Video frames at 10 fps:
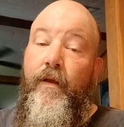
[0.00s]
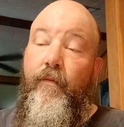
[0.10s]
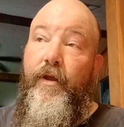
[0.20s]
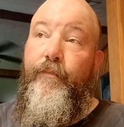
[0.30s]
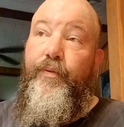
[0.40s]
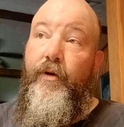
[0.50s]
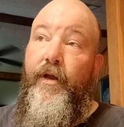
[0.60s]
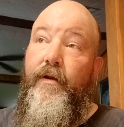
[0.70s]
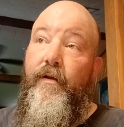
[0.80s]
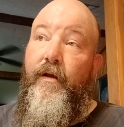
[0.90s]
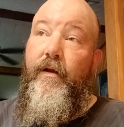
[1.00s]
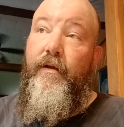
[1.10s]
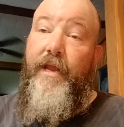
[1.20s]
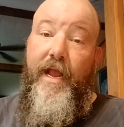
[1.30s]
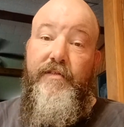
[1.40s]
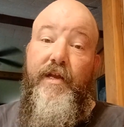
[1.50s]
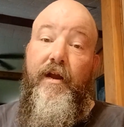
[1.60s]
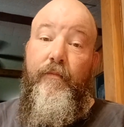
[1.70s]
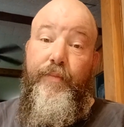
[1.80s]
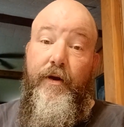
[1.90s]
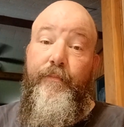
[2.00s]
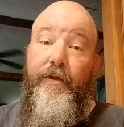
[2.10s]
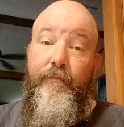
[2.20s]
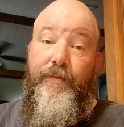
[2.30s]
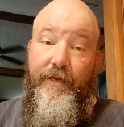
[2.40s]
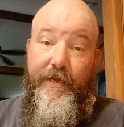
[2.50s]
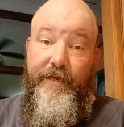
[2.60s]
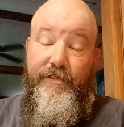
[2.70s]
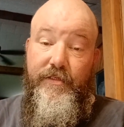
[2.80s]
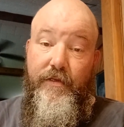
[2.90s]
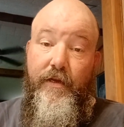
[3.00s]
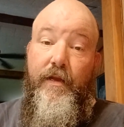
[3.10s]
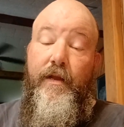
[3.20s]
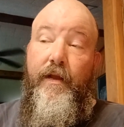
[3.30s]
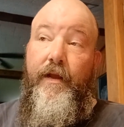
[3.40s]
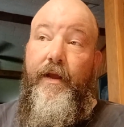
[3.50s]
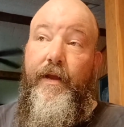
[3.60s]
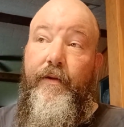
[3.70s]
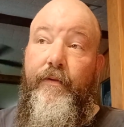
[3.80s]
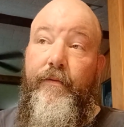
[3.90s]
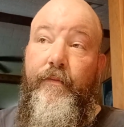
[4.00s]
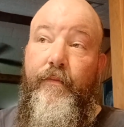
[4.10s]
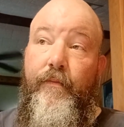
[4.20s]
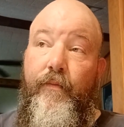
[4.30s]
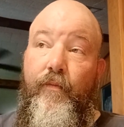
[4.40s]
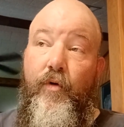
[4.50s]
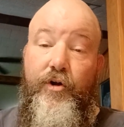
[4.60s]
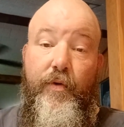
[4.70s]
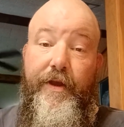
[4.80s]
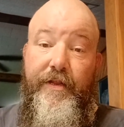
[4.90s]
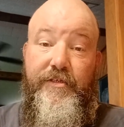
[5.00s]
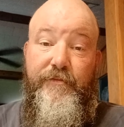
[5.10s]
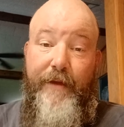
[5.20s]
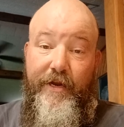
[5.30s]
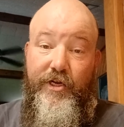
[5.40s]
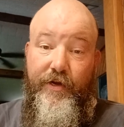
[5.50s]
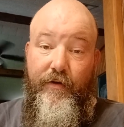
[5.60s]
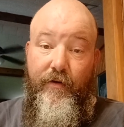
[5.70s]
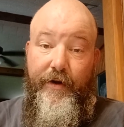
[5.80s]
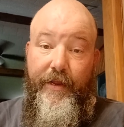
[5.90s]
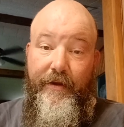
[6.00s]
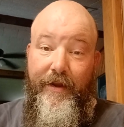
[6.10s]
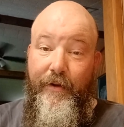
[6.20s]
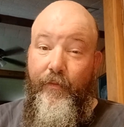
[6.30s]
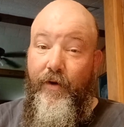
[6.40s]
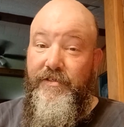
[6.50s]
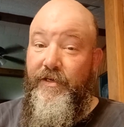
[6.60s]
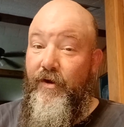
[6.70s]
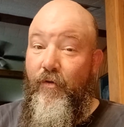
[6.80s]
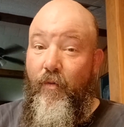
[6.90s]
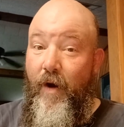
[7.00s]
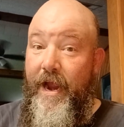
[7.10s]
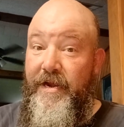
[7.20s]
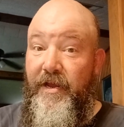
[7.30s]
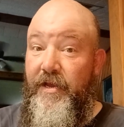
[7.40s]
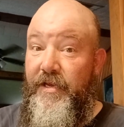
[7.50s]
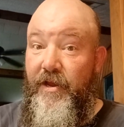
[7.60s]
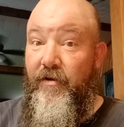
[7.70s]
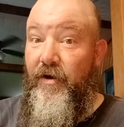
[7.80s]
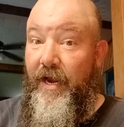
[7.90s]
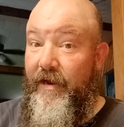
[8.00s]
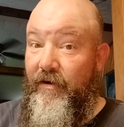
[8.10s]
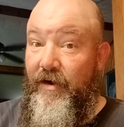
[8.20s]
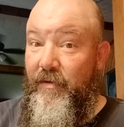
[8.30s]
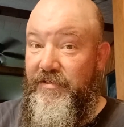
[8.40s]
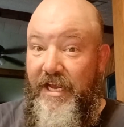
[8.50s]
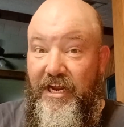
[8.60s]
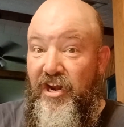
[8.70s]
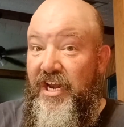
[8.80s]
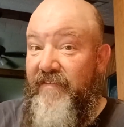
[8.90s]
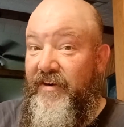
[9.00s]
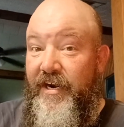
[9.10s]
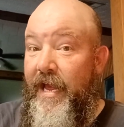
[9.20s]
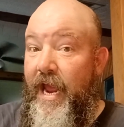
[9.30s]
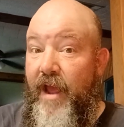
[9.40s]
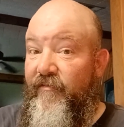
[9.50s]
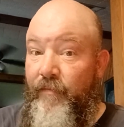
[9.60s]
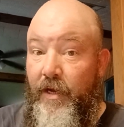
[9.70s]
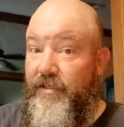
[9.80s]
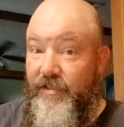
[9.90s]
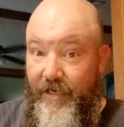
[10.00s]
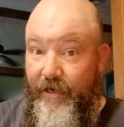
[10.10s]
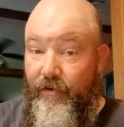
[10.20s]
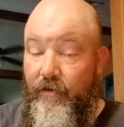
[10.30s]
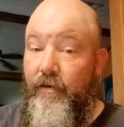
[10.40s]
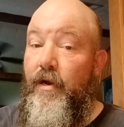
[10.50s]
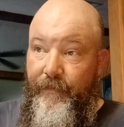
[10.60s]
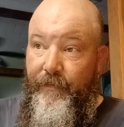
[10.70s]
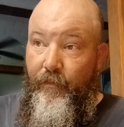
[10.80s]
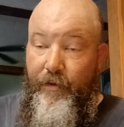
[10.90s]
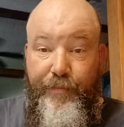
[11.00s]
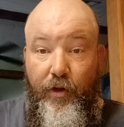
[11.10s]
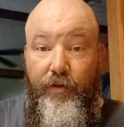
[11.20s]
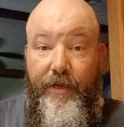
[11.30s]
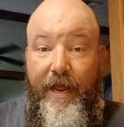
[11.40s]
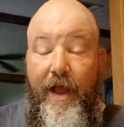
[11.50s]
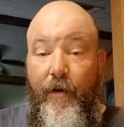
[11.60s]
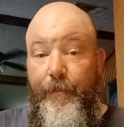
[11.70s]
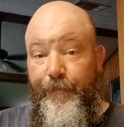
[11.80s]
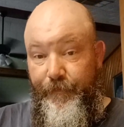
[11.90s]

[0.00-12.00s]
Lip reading: we had put a cast iron pump in place and we're doing an inspection on it, and it wasn't quite a year later. It was like 11 and a half months later. We pulled it out,